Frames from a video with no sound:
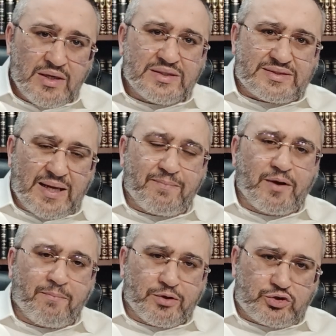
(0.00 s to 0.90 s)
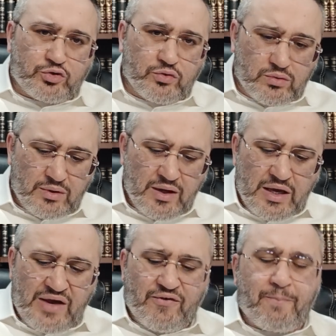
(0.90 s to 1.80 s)
Step number 2,
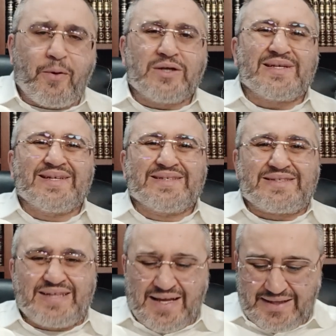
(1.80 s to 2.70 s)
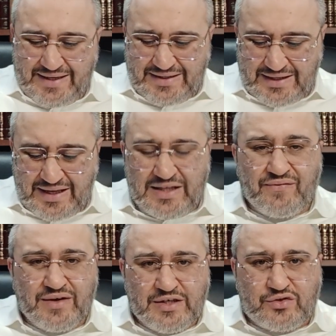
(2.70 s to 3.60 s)
if a person is standing in the land
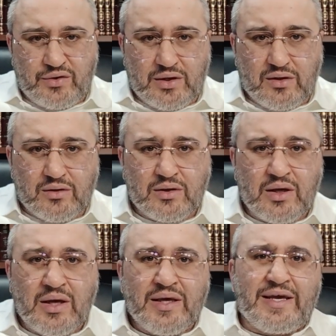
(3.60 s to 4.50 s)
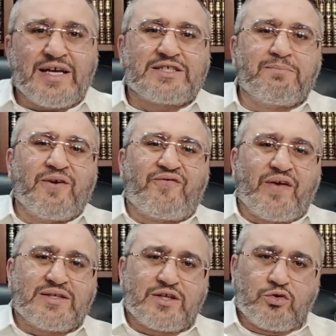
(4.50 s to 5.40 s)
of Israel, he has to be
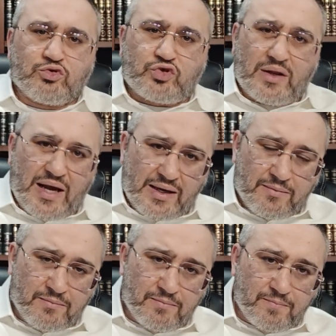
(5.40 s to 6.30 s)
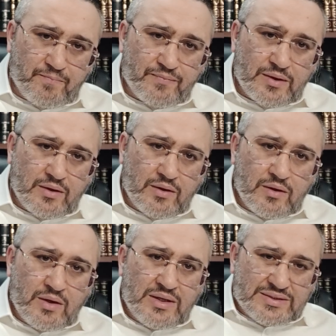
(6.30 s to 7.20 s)
facing Yerushalayim.
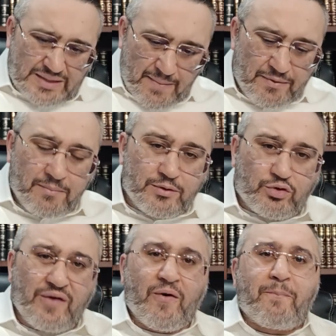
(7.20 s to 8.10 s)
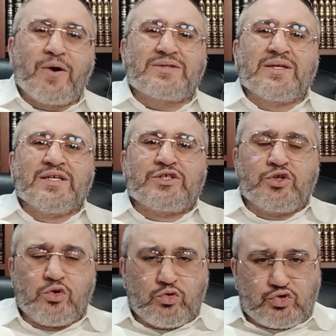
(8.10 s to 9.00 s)
Step number 3, if a person is
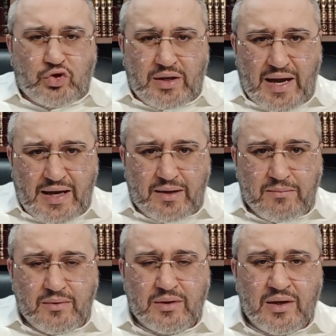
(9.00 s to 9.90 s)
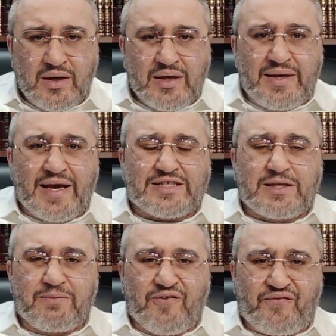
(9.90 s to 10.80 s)
Yerushalayim, he has
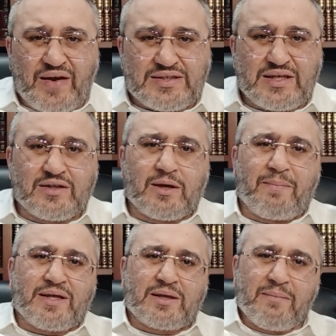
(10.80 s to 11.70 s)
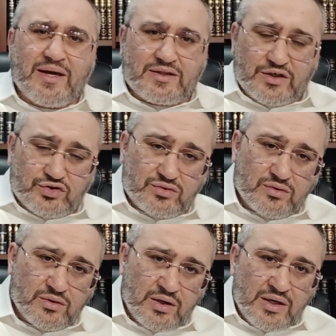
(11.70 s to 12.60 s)
to be facing the Beit HaMikdash.
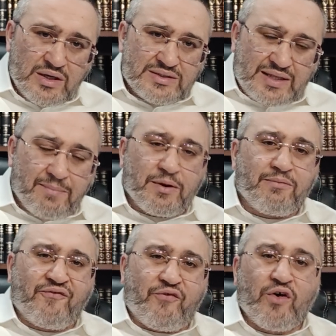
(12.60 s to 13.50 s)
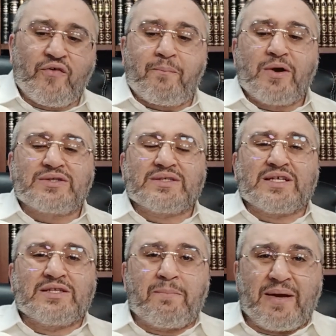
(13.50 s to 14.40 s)
Step number 4, if a person
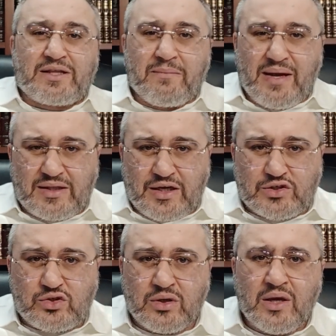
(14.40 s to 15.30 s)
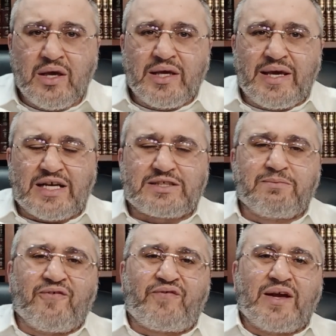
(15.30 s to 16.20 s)
is in the Beit HaMikdash, he has to
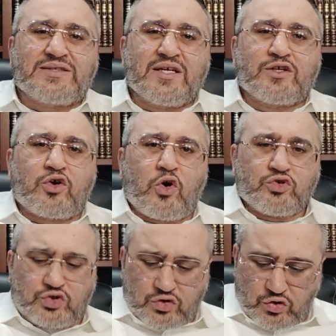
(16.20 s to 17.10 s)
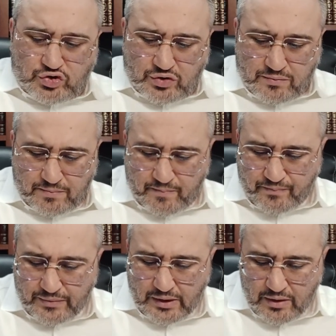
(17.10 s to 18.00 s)
be facing the Kodesh Kedoshim.
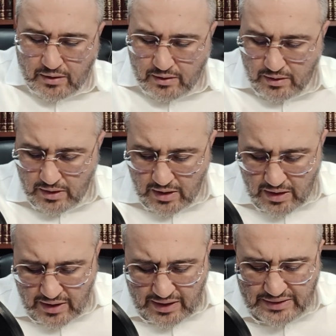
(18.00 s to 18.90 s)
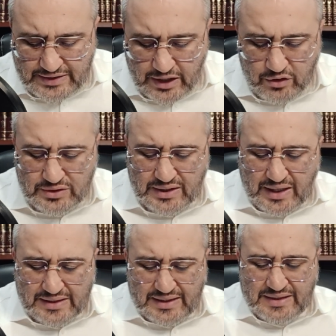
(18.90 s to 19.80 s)
Continues the
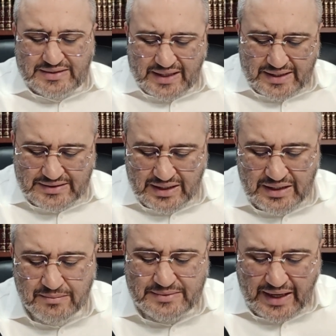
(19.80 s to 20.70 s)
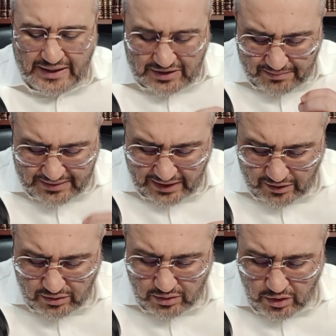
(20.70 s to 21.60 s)
Katz, and he says, Nimtza, it comes
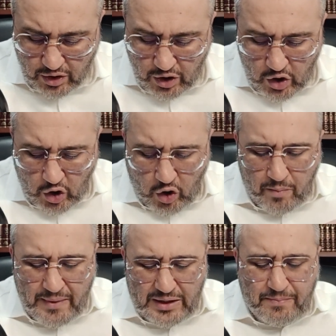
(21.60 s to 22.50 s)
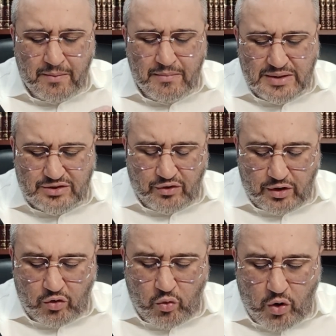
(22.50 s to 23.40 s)
out, Omed
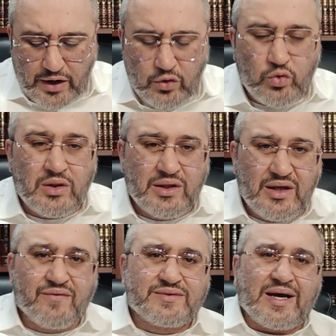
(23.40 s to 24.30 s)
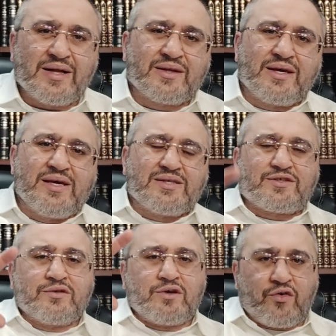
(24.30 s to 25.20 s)
b'Mizrach, one who lives on the
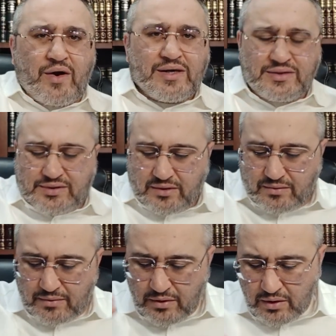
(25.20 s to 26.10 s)
eastern horizon,